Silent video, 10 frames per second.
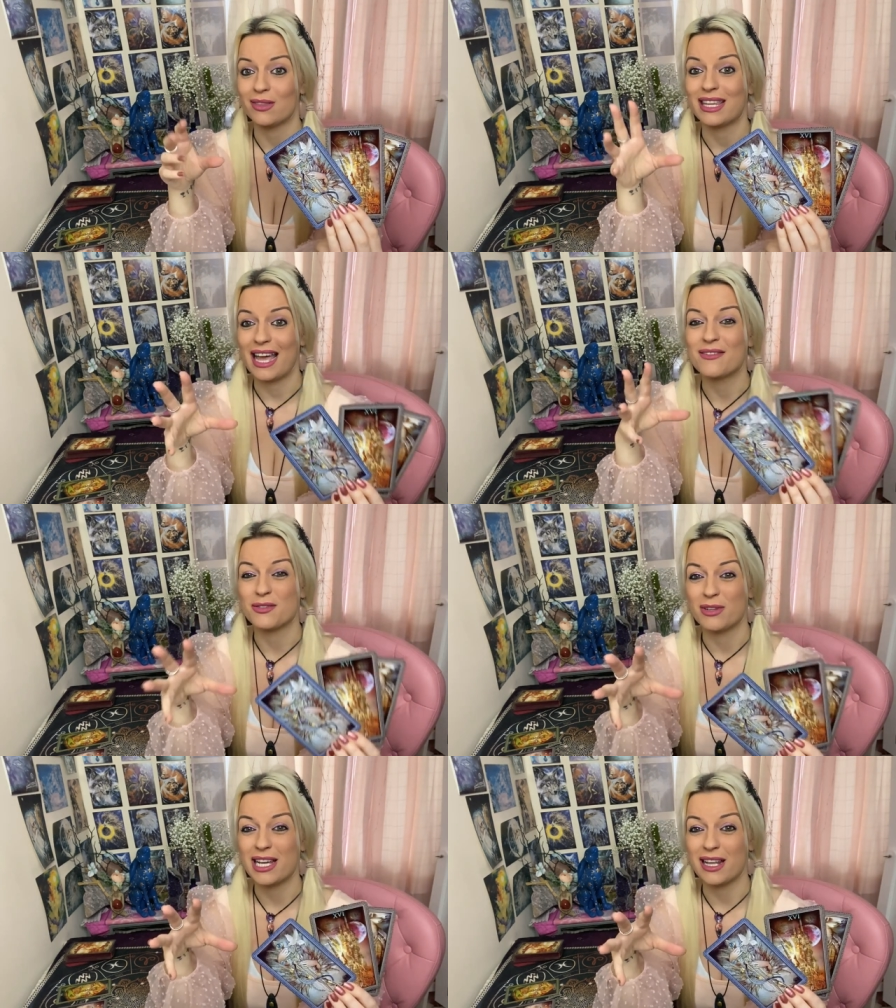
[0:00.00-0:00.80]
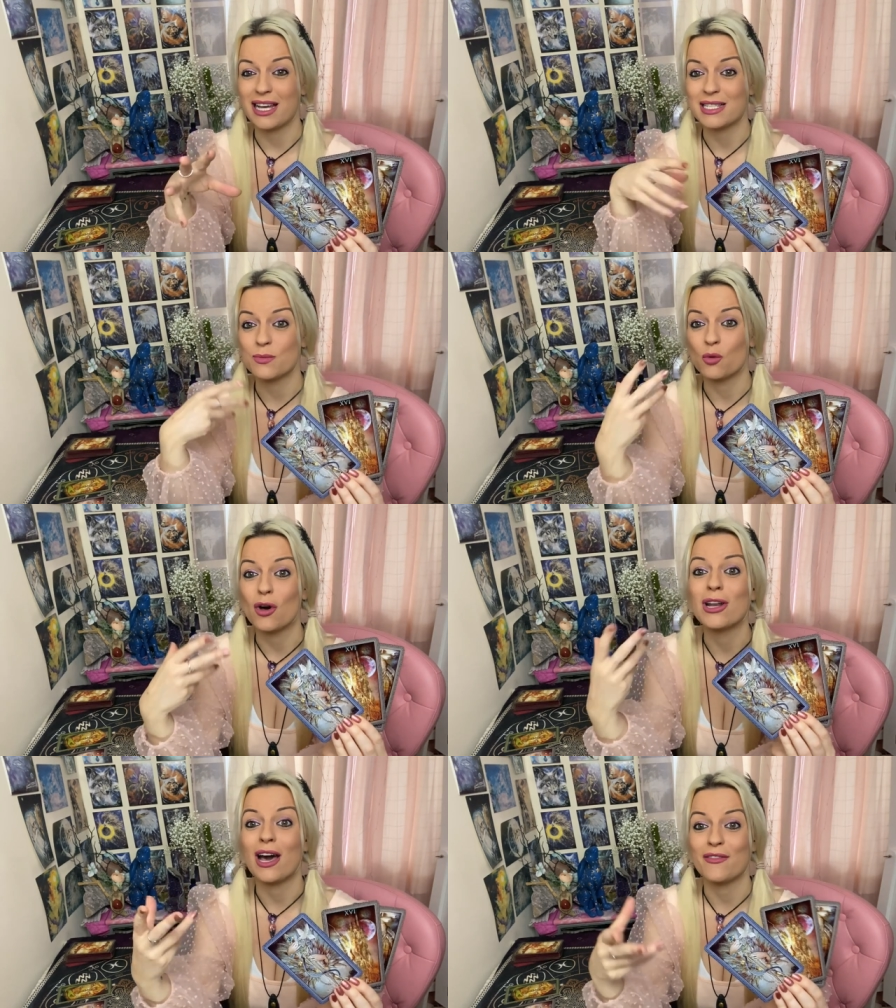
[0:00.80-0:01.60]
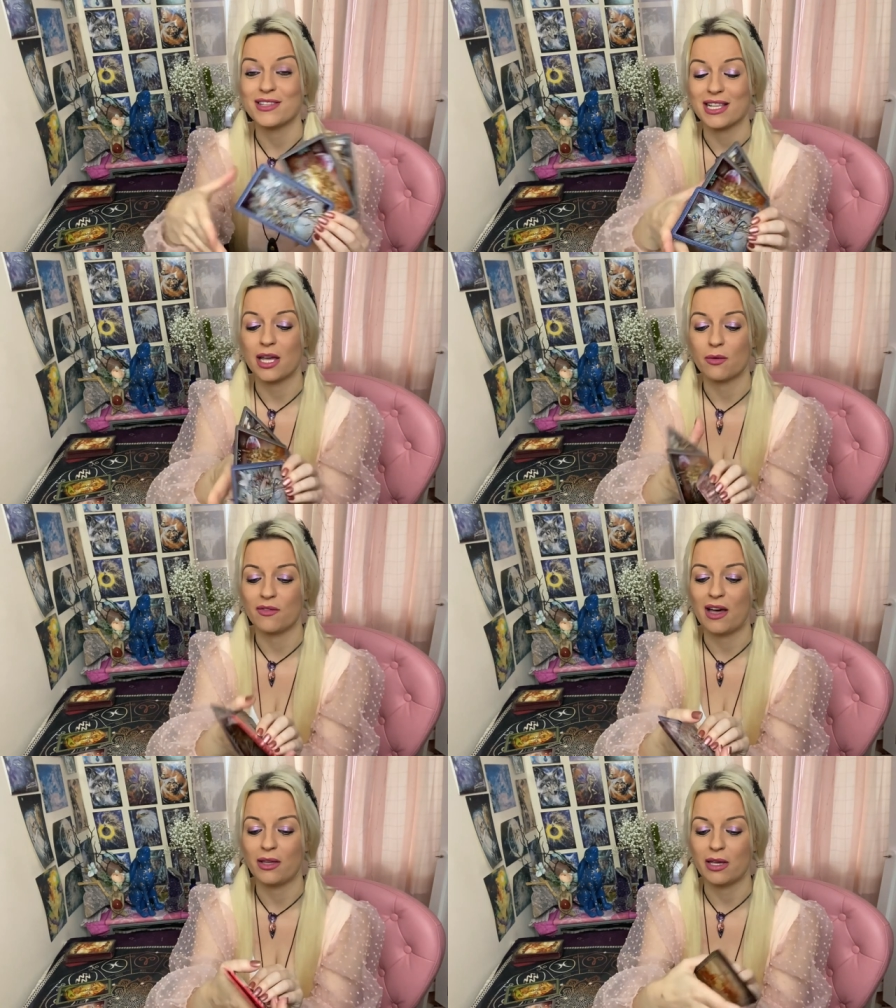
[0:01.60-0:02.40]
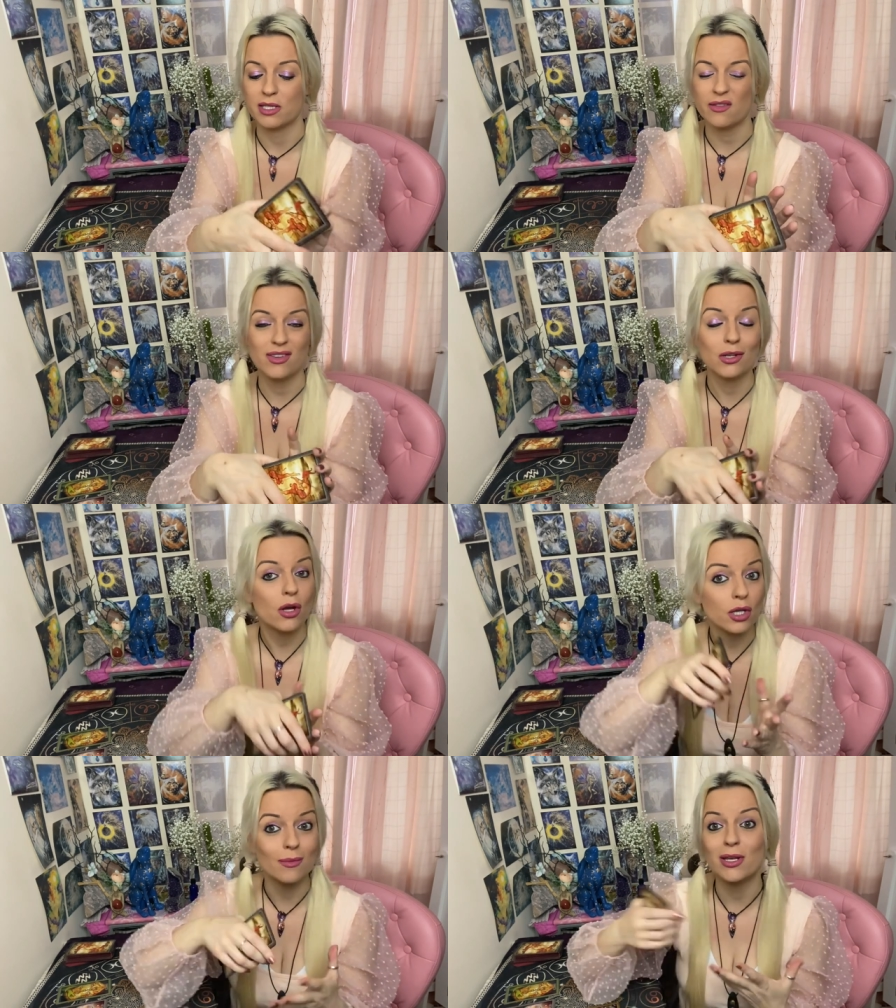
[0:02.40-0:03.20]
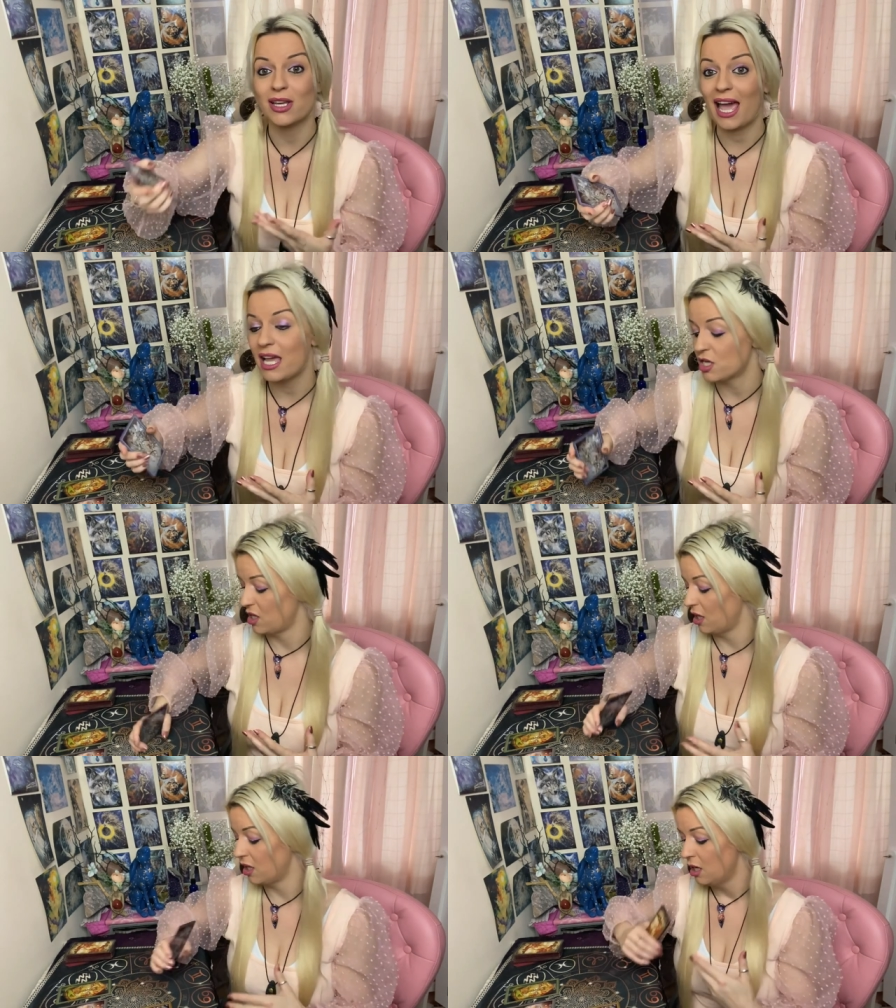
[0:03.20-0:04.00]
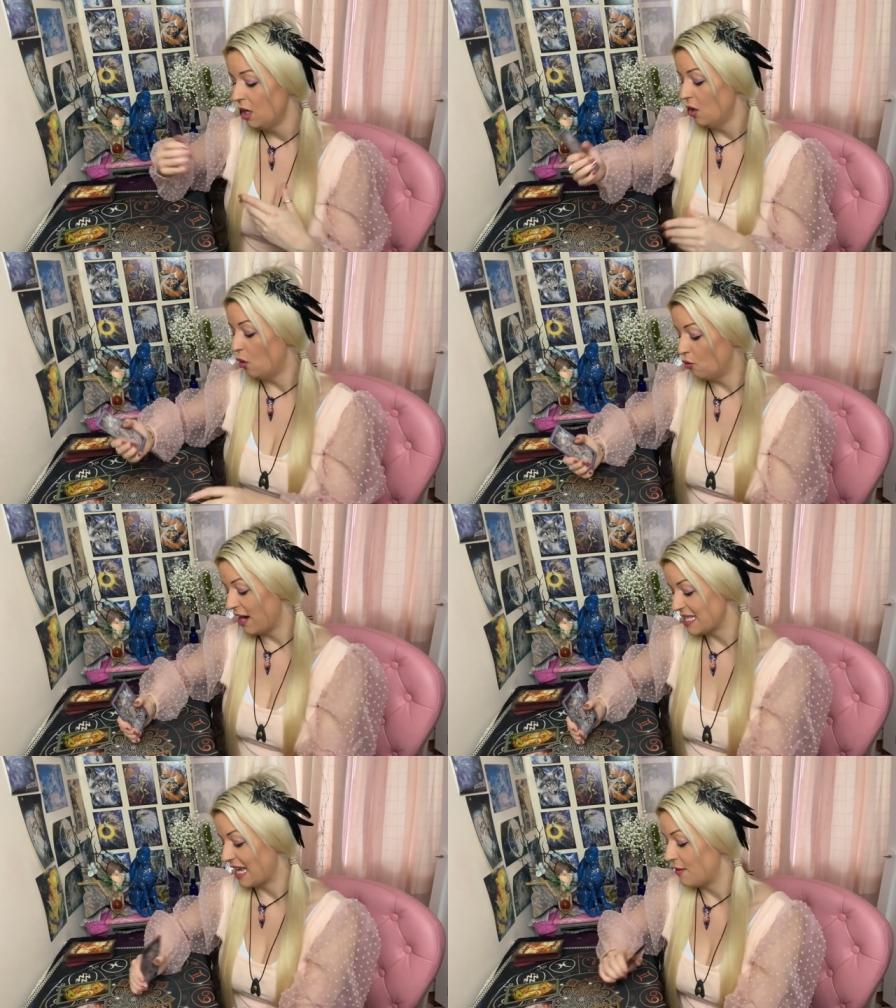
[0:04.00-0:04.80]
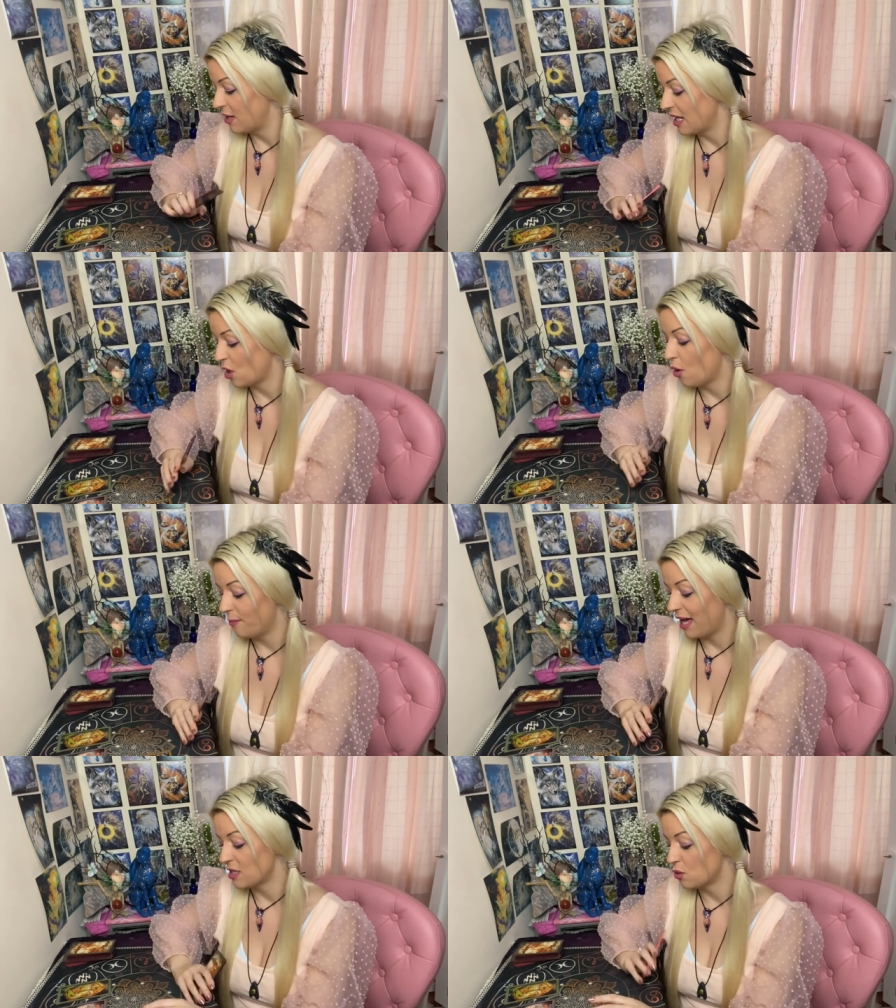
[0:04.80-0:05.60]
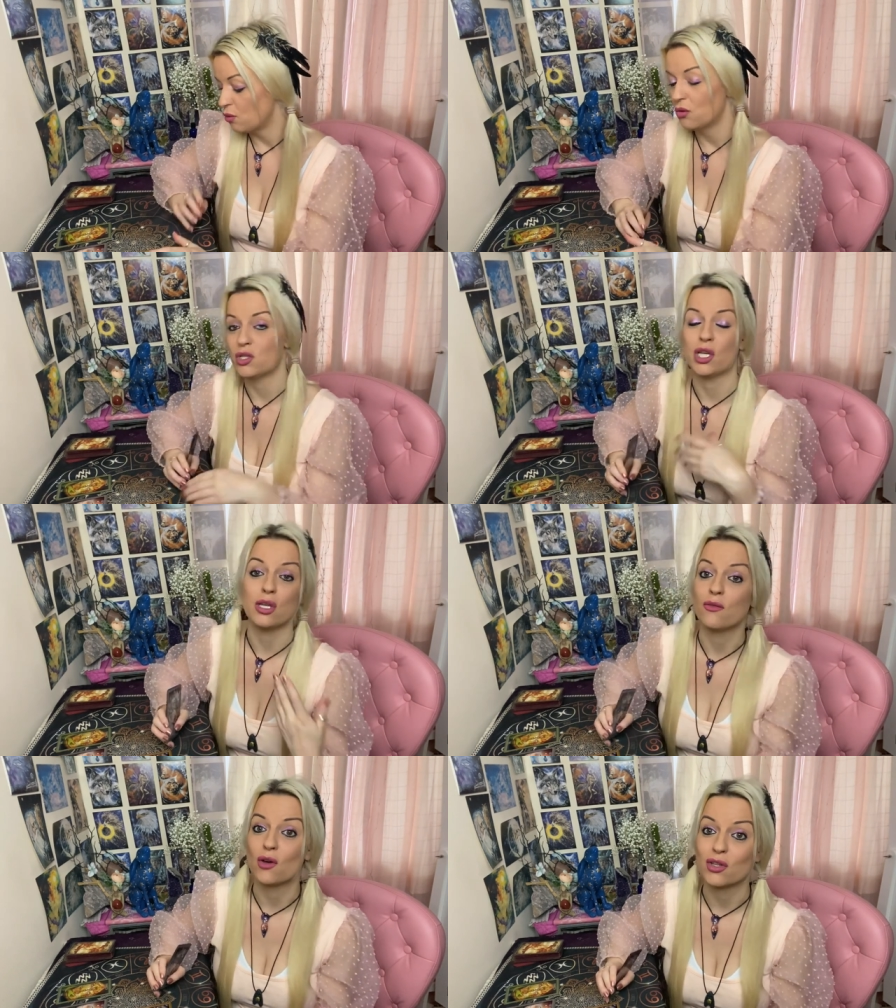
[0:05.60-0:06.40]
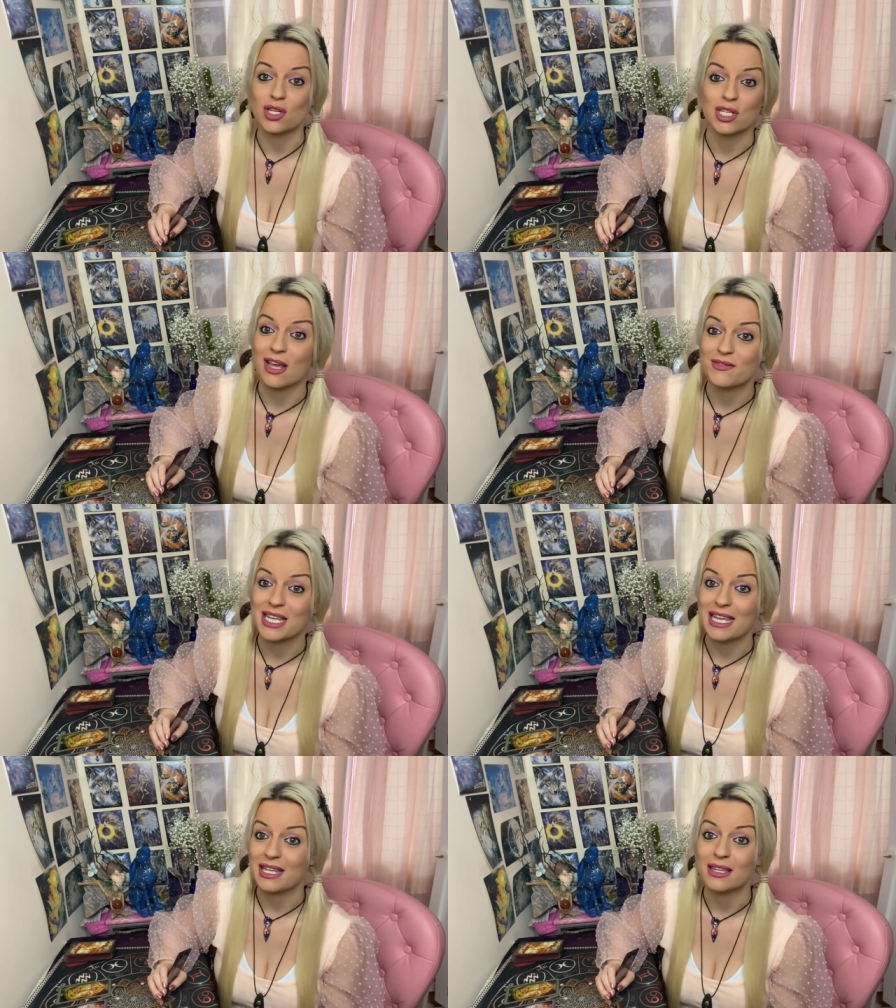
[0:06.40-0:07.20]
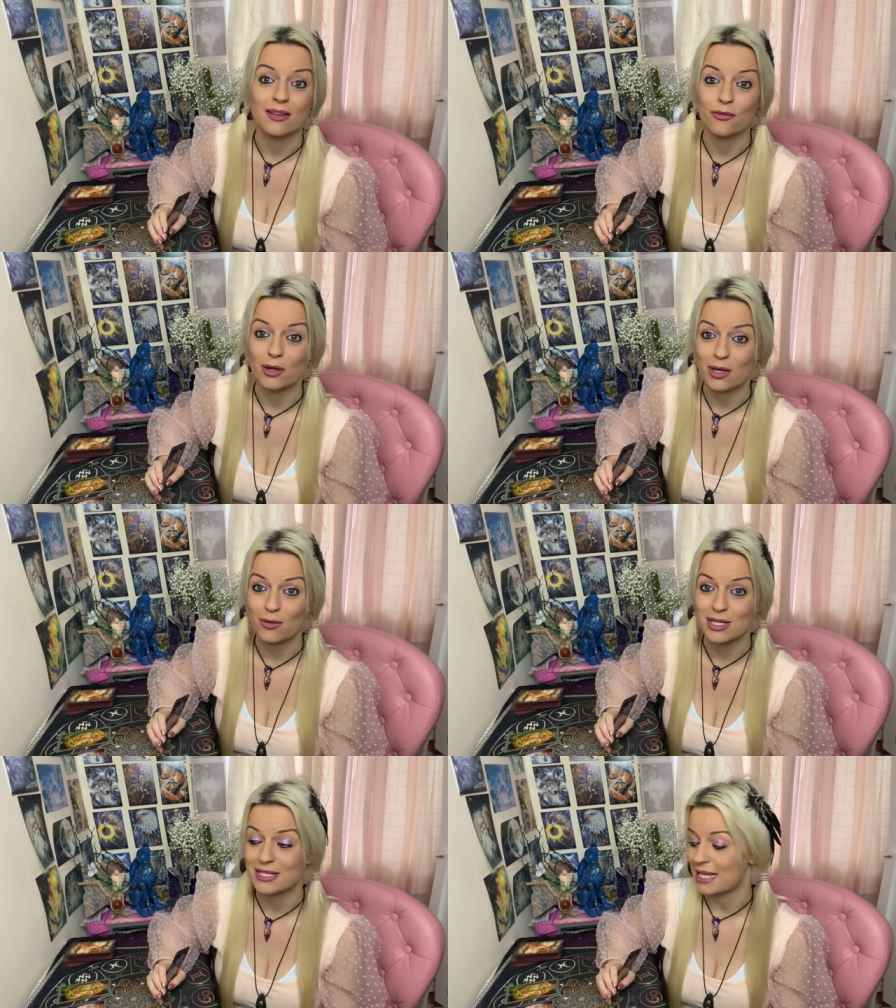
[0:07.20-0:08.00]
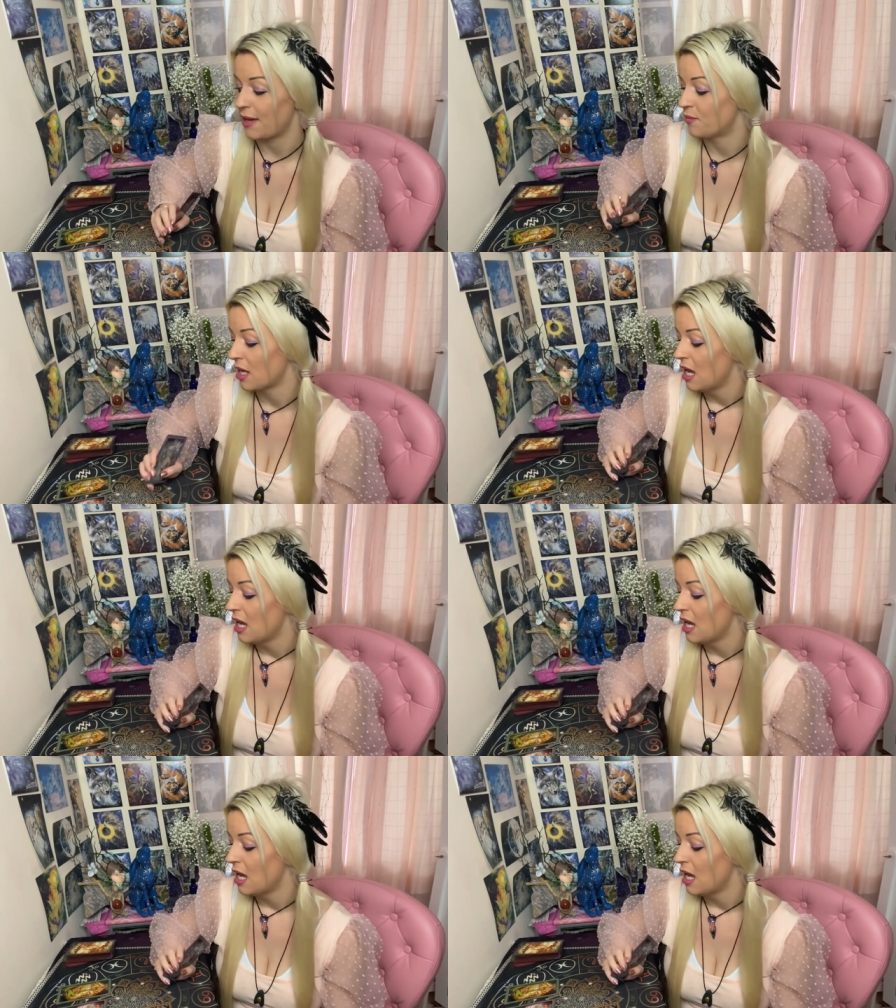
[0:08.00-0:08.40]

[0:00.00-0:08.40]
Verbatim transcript: They have to realise what life is like without you. So if you're not in communication already, when they come back towards you, you've got this shift in the frequency.